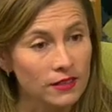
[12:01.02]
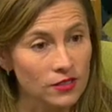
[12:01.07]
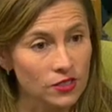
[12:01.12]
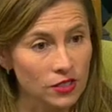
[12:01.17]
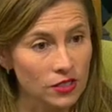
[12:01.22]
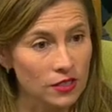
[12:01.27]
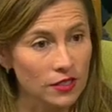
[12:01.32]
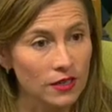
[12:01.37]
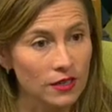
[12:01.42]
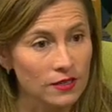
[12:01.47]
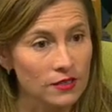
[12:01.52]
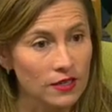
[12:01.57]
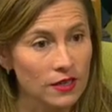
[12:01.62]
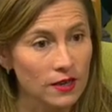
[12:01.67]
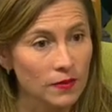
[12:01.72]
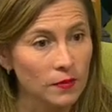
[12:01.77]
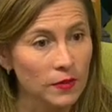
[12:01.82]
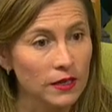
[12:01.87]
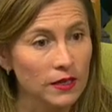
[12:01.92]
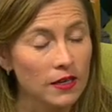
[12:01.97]
the G
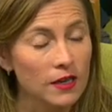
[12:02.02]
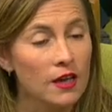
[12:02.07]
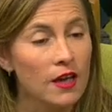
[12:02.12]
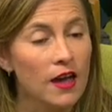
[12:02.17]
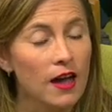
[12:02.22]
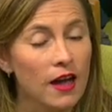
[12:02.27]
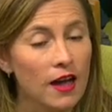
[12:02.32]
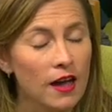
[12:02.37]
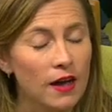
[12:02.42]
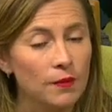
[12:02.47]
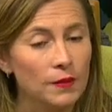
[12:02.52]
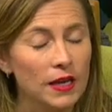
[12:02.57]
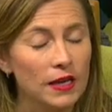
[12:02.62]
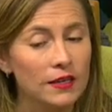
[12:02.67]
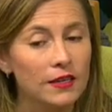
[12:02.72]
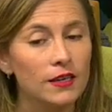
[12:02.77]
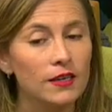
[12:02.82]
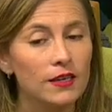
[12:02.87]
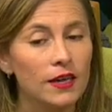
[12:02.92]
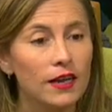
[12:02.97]
Assembly. Um,
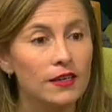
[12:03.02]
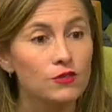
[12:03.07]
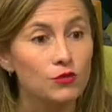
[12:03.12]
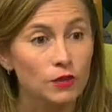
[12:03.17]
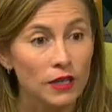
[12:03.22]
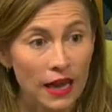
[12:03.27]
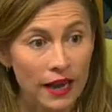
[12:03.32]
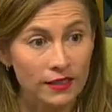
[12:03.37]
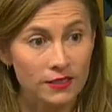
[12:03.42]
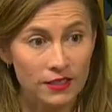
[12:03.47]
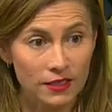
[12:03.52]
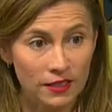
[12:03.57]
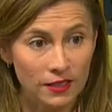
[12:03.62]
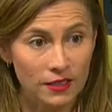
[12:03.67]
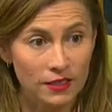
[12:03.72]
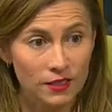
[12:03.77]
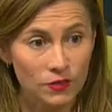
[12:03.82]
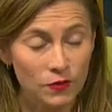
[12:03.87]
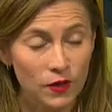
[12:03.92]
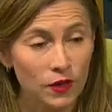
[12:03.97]
he has reacted
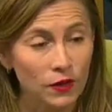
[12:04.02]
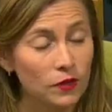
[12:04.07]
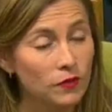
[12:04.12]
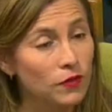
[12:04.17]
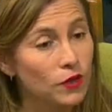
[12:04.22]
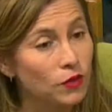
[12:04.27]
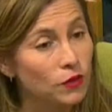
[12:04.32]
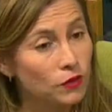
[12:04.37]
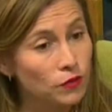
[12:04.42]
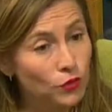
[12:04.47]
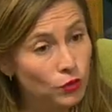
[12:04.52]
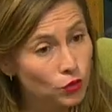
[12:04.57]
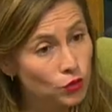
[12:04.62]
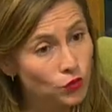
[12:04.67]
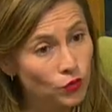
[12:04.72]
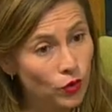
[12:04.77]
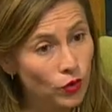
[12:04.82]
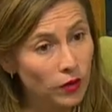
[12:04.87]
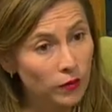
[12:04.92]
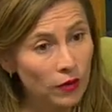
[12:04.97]
and he's very, very
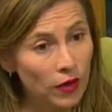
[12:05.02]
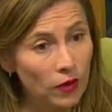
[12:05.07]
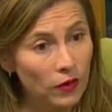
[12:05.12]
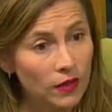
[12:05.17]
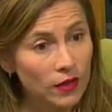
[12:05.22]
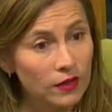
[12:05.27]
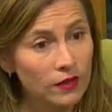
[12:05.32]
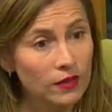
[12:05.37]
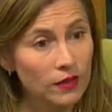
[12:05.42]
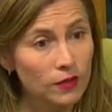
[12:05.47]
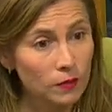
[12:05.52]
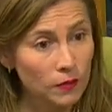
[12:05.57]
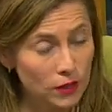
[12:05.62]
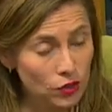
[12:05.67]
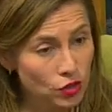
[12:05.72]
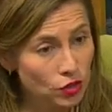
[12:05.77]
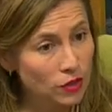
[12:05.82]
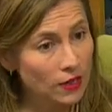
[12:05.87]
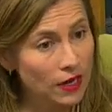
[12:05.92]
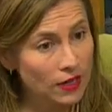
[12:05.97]
forceful about it. The
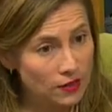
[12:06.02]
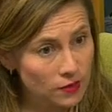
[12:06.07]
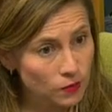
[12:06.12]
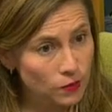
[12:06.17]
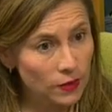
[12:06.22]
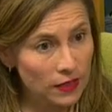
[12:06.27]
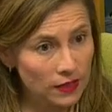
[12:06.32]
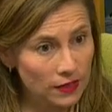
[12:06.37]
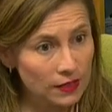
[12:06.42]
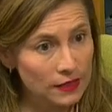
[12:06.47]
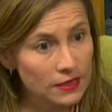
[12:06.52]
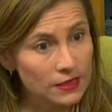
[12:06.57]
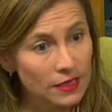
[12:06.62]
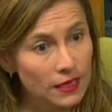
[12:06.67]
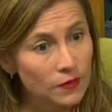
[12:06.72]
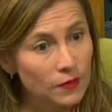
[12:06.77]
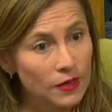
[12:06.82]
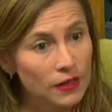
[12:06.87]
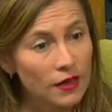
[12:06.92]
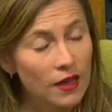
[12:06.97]
mission has made in a
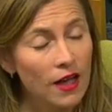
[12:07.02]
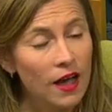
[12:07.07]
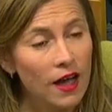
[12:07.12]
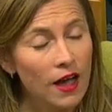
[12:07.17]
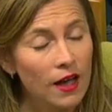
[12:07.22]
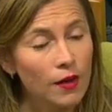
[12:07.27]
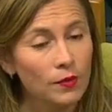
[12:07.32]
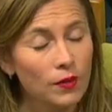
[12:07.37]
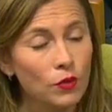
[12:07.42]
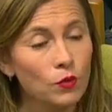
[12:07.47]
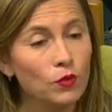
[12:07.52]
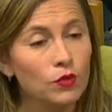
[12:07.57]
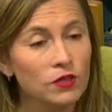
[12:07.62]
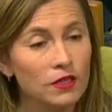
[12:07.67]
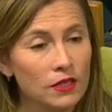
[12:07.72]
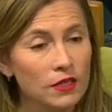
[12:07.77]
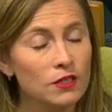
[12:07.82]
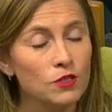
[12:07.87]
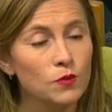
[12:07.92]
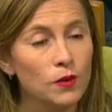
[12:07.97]
statement. Um,
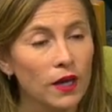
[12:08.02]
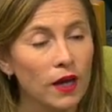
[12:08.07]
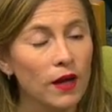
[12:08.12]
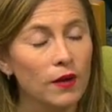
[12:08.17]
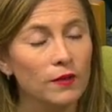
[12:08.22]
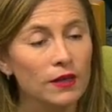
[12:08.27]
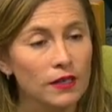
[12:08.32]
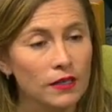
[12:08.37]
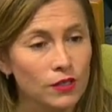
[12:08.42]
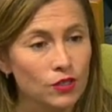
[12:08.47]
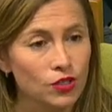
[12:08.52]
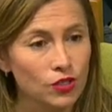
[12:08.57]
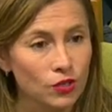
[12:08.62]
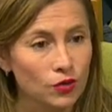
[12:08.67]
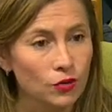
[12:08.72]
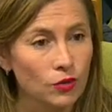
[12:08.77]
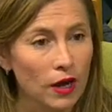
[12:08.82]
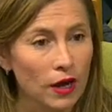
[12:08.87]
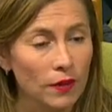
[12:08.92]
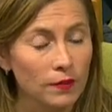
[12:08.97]
would this become an
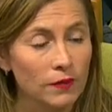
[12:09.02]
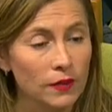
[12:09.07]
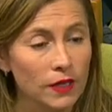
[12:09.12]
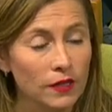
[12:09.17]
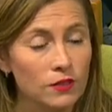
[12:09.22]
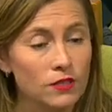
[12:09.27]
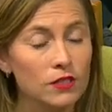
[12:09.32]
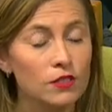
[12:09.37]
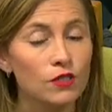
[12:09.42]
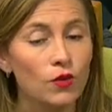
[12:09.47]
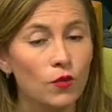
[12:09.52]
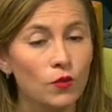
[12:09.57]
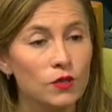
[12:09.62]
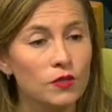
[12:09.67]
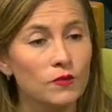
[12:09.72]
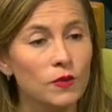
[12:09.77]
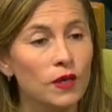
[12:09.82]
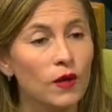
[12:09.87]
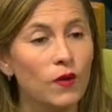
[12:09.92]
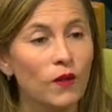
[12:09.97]
issue? Um, because it's
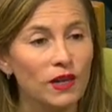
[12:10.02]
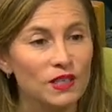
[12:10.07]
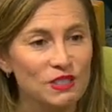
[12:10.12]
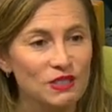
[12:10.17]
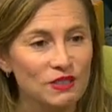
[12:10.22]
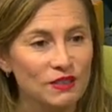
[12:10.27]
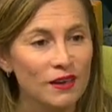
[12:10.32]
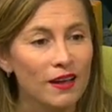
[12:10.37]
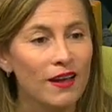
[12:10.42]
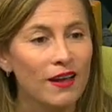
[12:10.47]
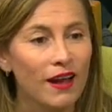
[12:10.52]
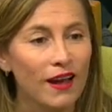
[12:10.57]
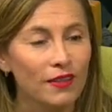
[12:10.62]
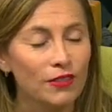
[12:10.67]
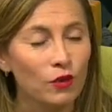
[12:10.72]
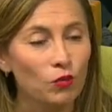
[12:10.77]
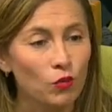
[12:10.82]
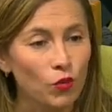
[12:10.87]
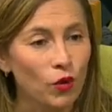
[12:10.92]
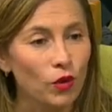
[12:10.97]
always been questioned
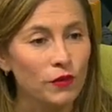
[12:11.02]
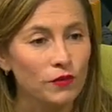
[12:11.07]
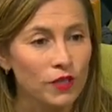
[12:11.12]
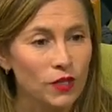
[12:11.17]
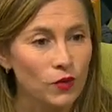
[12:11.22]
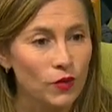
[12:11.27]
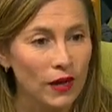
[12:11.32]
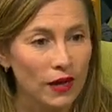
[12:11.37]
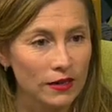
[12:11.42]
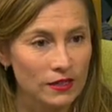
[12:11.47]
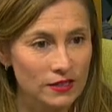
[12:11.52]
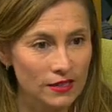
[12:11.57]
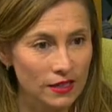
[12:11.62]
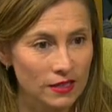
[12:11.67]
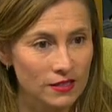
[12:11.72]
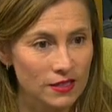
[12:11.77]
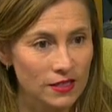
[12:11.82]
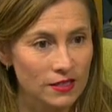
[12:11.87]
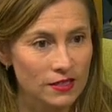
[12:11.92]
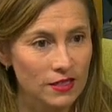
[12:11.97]
the role of the United
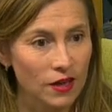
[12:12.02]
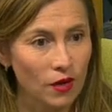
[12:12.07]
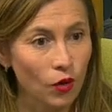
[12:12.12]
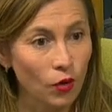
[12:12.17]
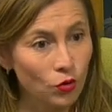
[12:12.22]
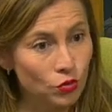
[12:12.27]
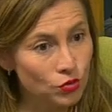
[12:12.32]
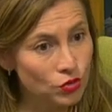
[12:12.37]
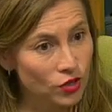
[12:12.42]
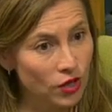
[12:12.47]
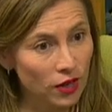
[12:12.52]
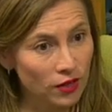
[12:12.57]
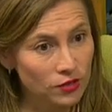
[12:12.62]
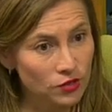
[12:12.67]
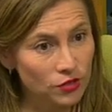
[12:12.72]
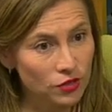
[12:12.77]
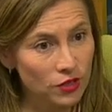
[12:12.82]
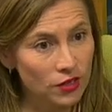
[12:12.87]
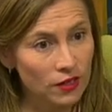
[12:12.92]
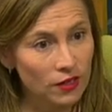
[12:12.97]
States as a host
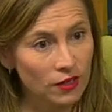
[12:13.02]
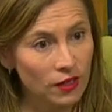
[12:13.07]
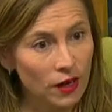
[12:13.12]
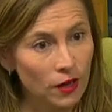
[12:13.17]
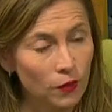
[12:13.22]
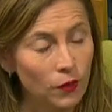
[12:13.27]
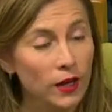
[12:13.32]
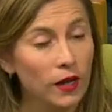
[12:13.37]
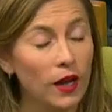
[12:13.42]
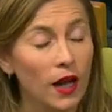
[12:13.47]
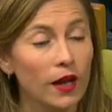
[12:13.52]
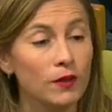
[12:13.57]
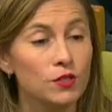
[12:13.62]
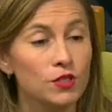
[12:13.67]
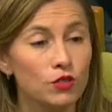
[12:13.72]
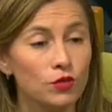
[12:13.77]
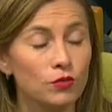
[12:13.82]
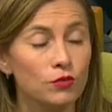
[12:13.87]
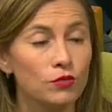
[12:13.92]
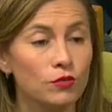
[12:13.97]
country uh, when it
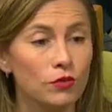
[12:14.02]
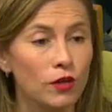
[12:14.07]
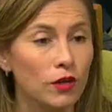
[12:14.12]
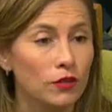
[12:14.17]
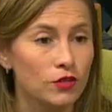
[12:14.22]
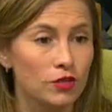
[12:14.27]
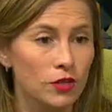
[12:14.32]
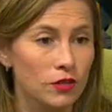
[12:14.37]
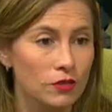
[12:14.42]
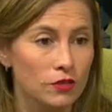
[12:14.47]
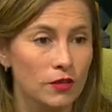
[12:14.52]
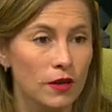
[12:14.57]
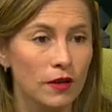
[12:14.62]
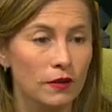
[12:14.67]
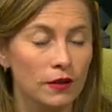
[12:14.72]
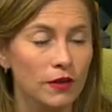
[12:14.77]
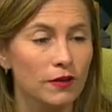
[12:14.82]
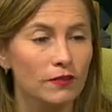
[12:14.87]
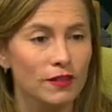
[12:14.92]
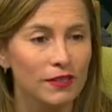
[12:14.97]
comes to not just
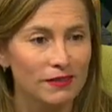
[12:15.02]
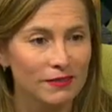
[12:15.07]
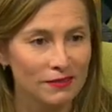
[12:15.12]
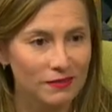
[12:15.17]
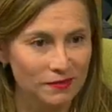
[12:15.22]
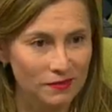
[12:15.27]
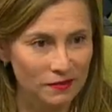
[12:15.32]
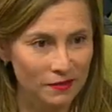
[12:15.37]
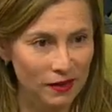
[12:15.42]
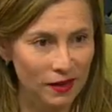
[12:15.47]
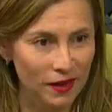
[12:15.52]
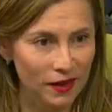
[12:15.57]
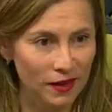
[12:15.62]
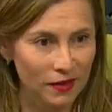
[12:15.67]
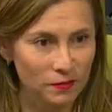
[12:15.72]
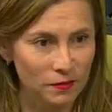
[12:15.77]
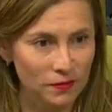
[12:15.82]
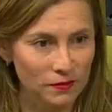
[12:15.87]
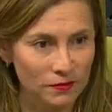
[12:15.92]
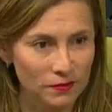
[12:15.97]
uh, giving.
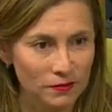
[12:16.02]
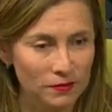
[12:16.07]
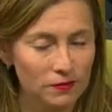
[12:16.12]
Um,